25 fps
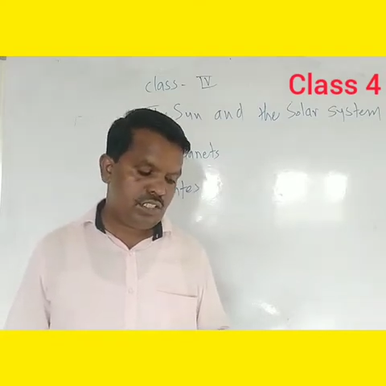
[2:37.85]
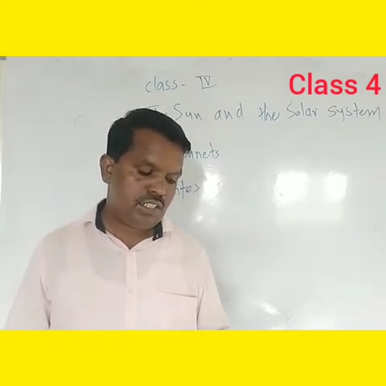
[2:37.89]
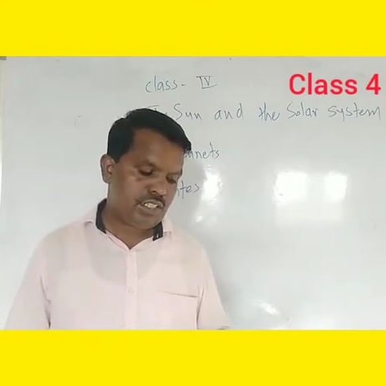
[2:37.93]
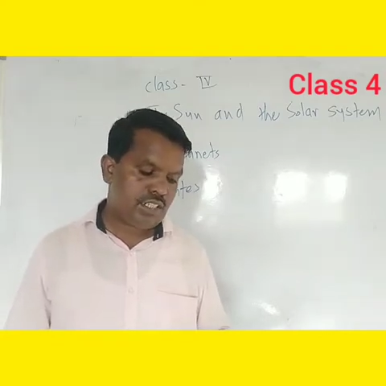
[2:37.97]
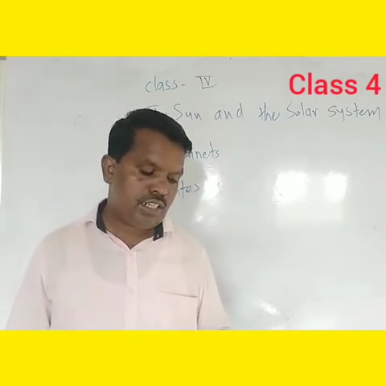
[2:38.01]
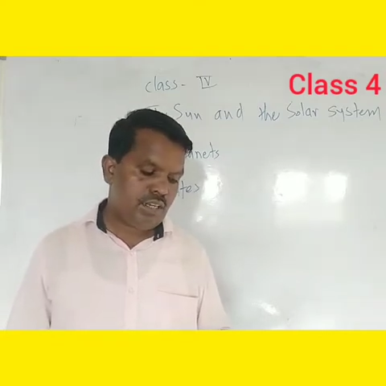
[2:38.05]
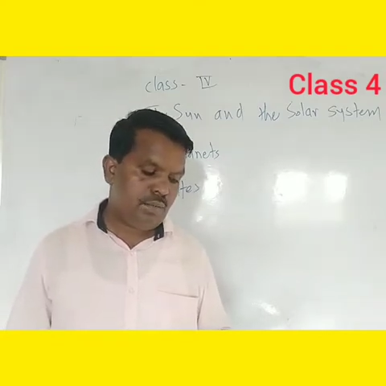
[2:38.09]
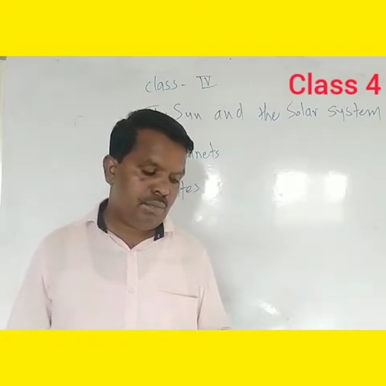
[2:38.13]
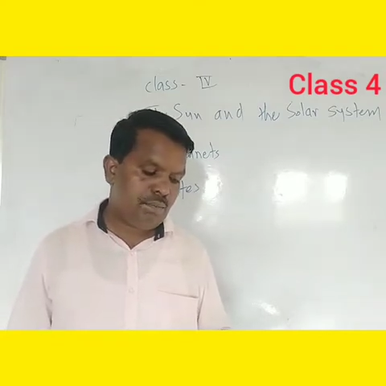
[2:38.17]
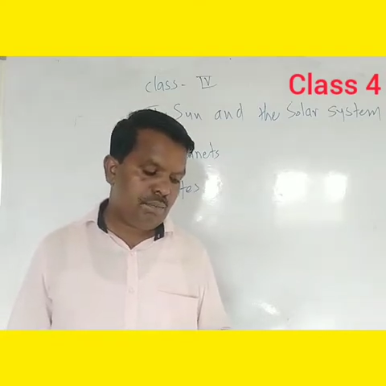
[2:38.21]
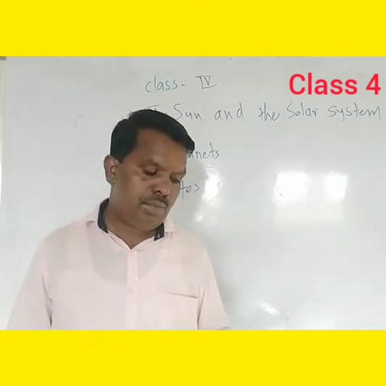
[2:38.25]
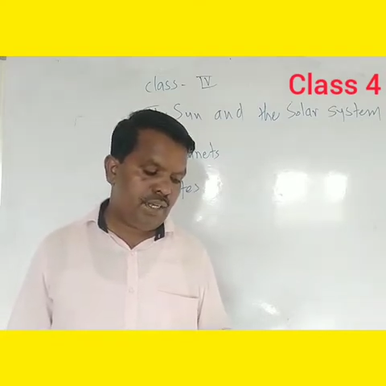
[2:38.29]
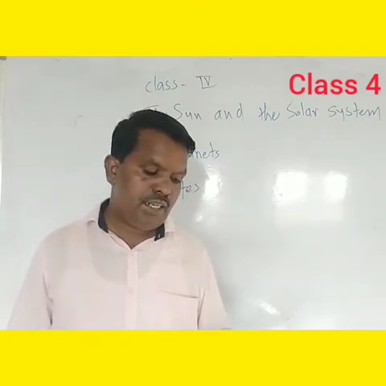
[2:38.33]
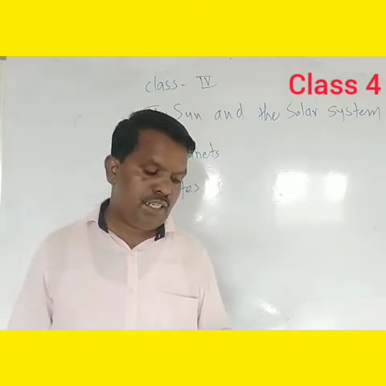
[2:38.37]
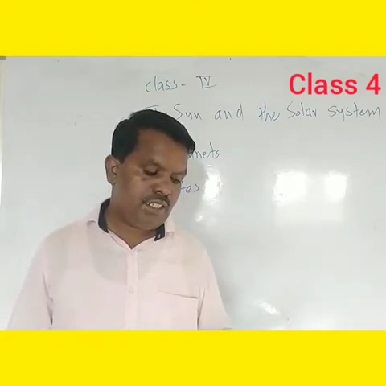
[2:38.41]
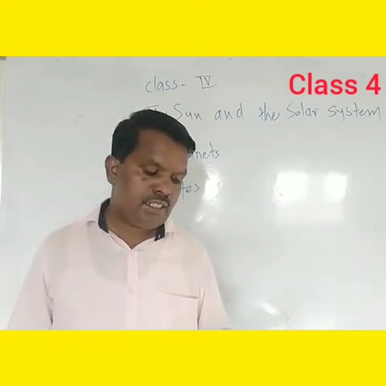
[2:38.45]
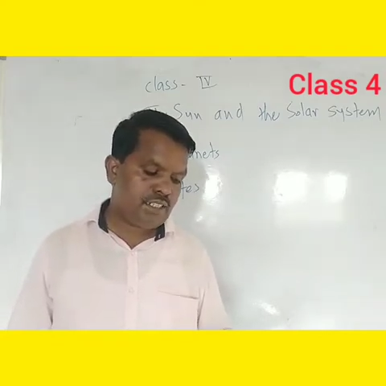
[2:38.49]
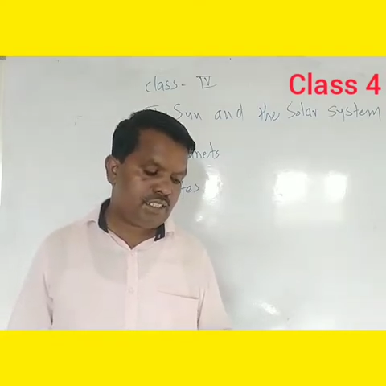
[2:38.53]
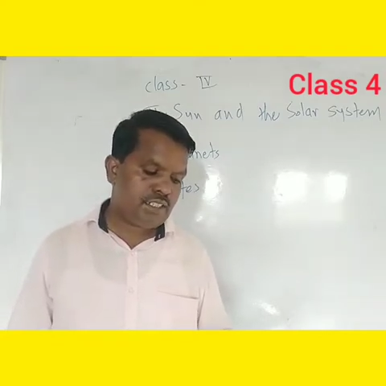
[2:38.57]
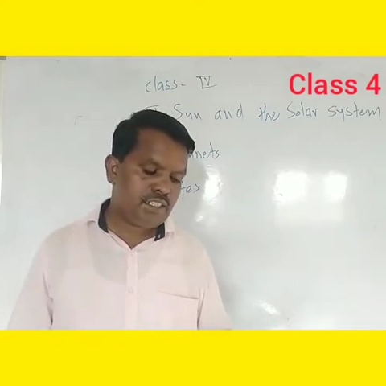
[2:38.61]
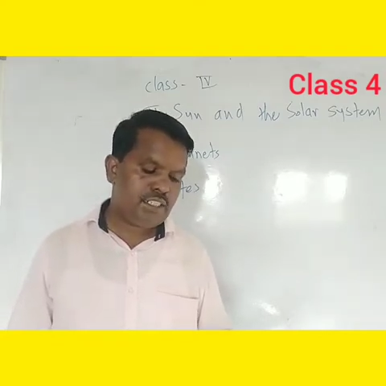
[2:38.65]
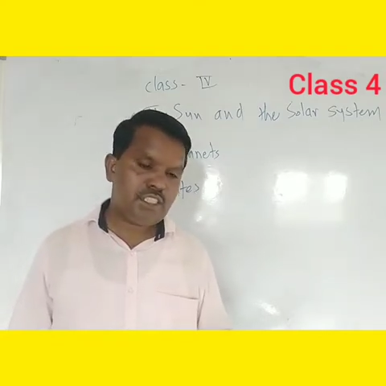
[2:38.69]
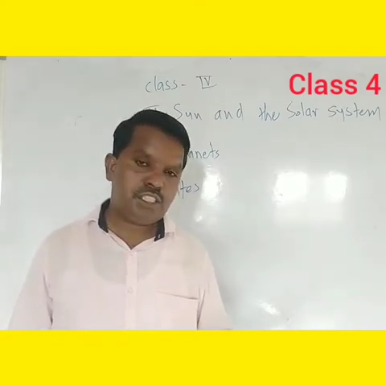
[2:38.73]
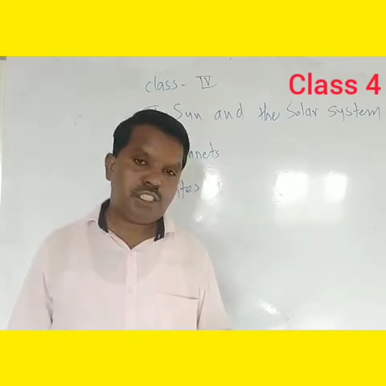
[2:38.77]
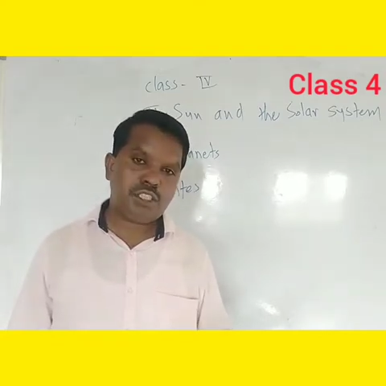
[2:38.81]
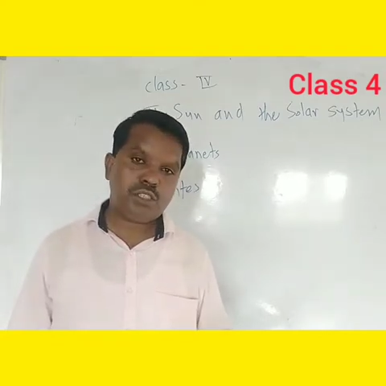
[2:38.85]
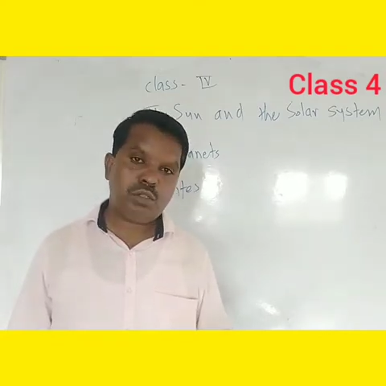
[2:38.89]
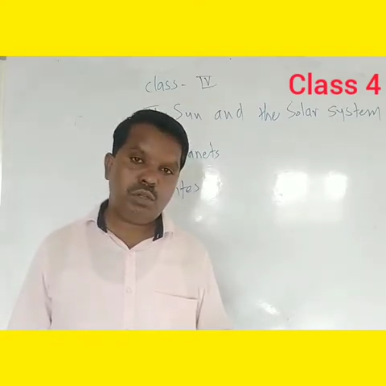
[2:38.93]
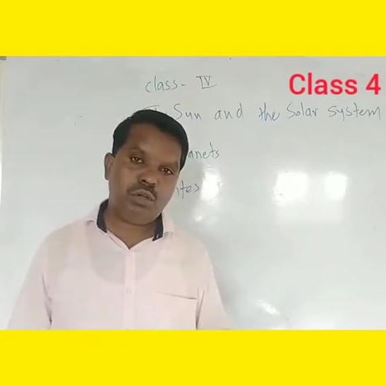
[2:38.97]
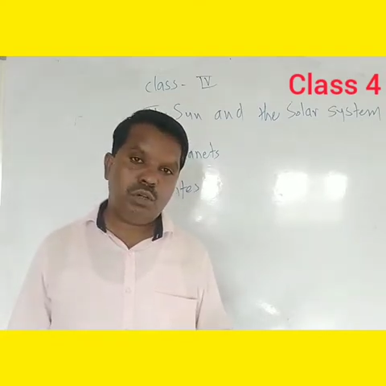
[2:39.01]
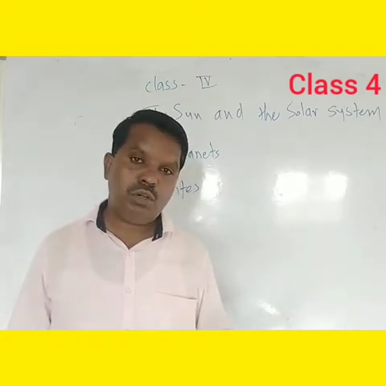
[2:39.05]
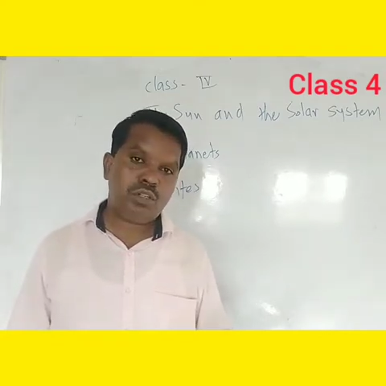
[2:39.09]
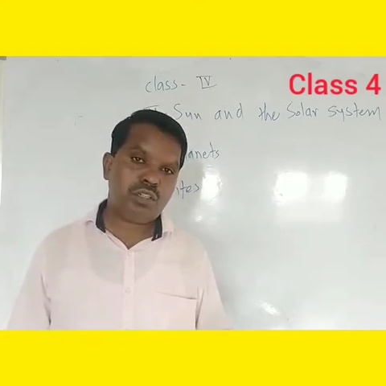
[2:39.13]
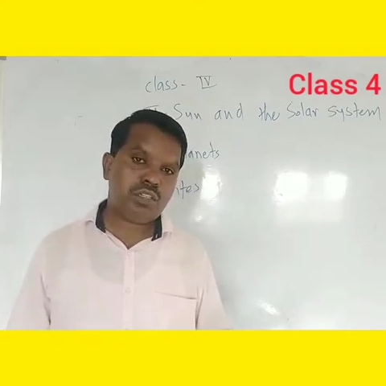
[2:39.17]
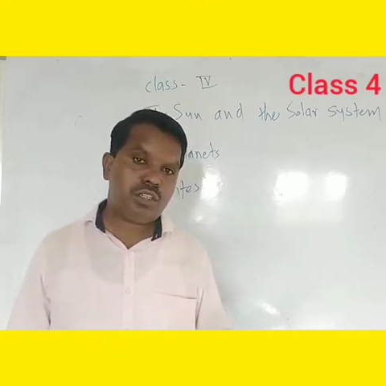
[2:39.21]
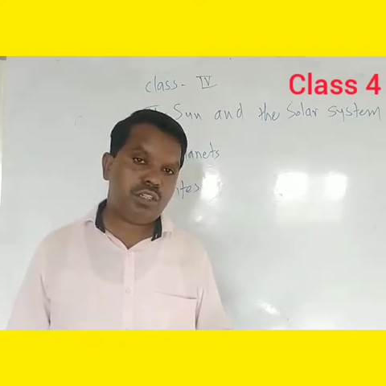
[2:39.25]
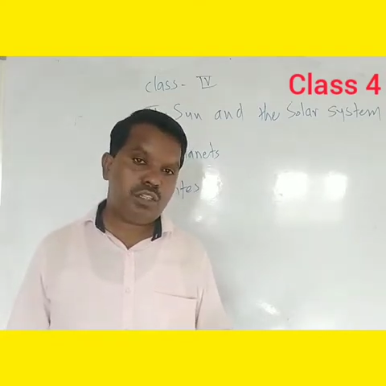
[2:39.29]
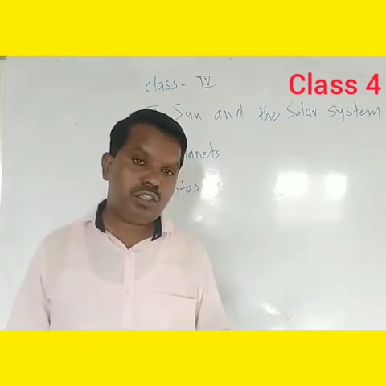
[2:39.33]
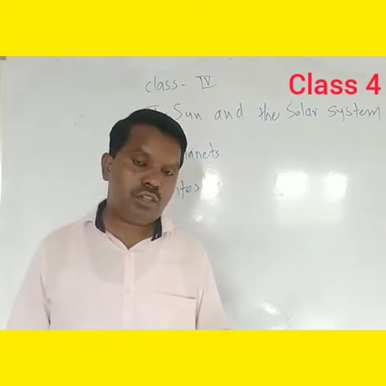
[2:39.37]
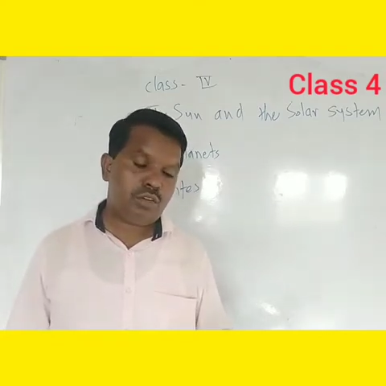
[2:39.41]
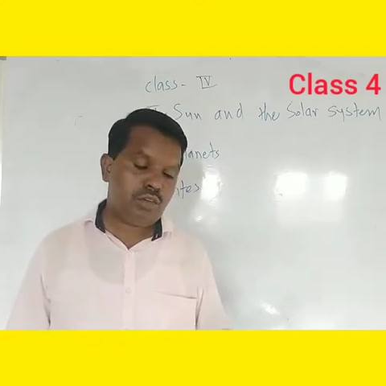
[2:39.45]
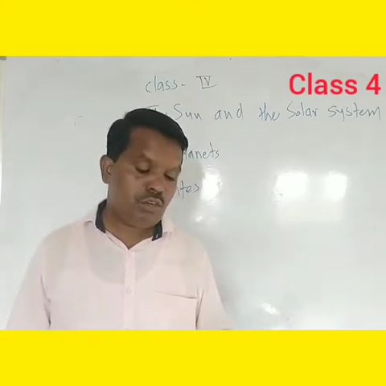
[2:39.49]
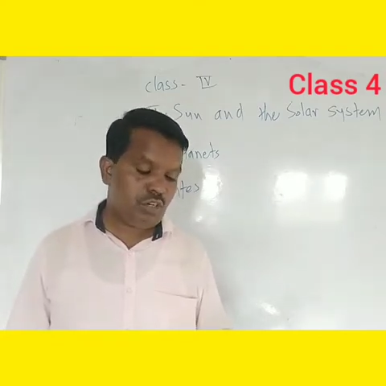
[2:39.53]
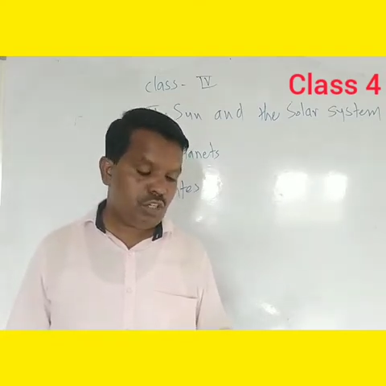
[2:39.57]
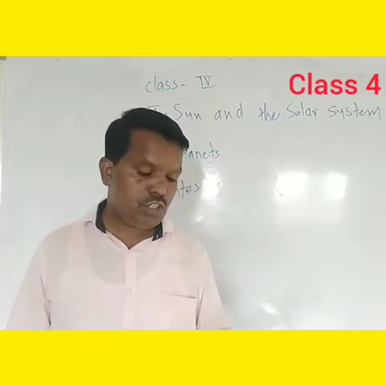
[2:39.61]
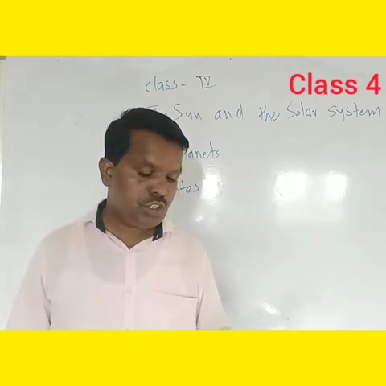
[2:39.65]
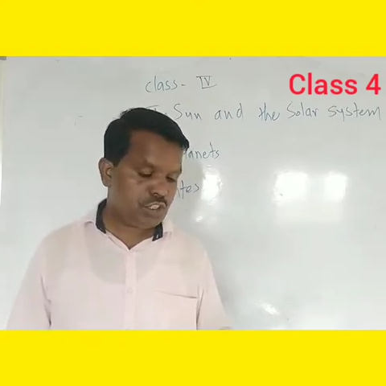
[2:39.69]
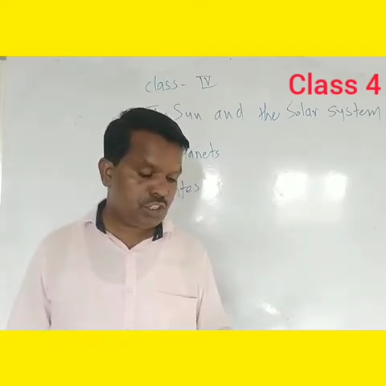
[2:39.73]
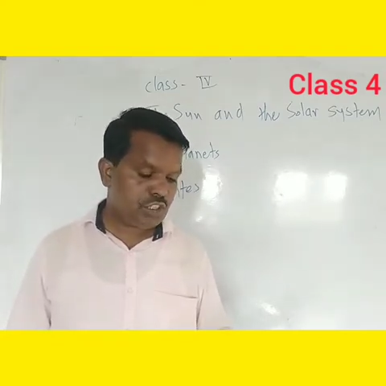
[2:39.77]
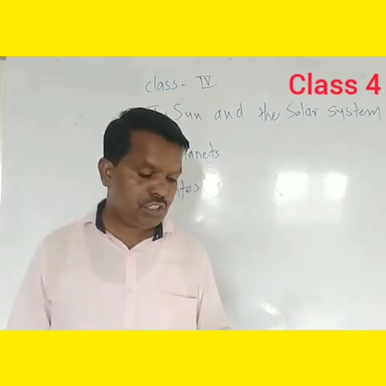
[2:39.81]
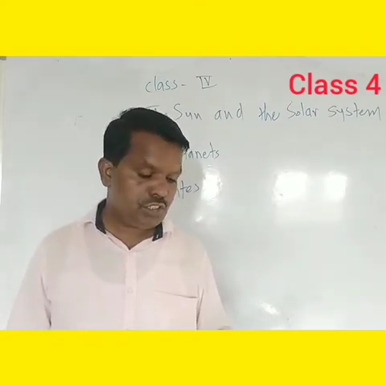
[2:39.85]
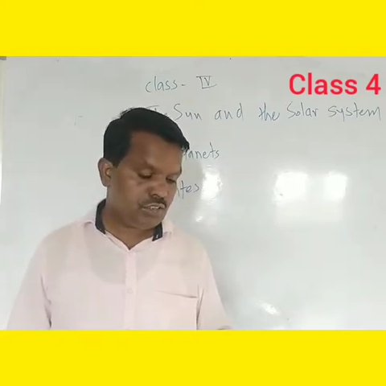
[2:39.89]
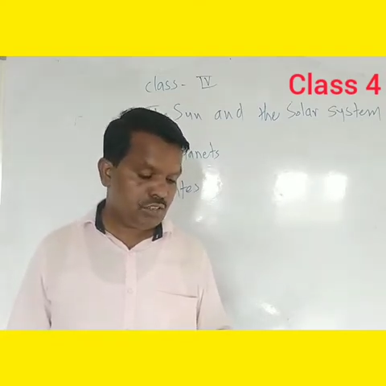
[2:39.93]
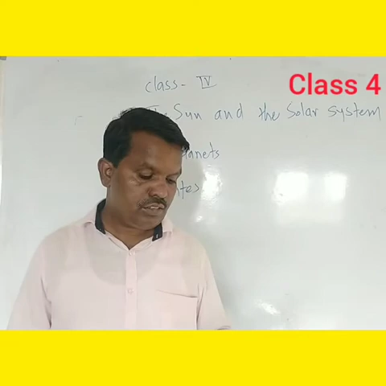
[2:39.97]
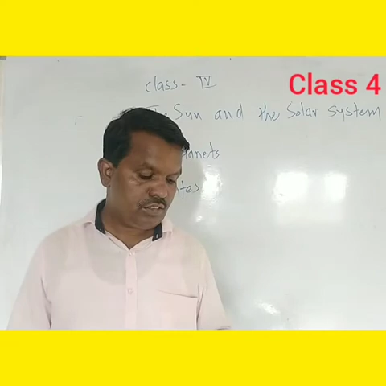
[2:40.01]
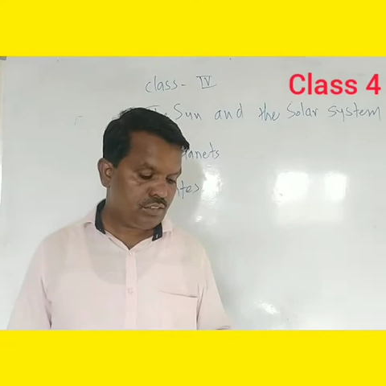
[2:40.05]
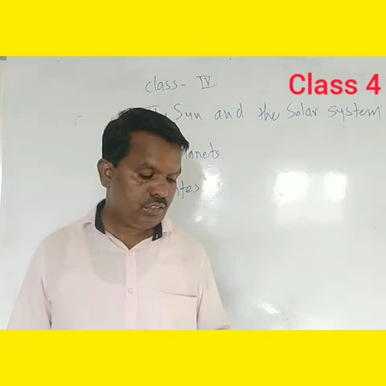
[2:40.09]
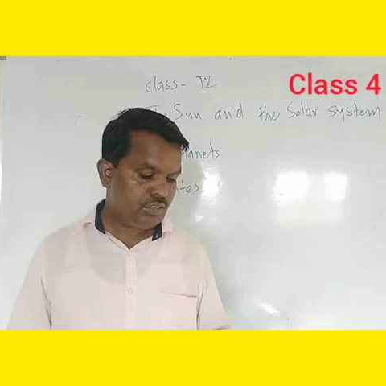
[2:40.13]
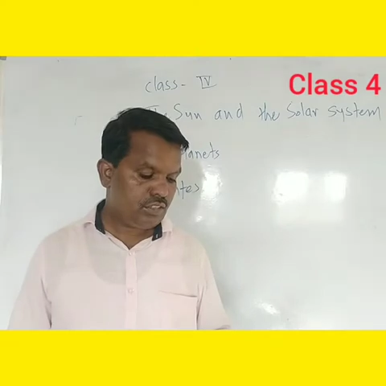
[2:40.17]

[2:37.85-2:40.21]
It completes its own revolution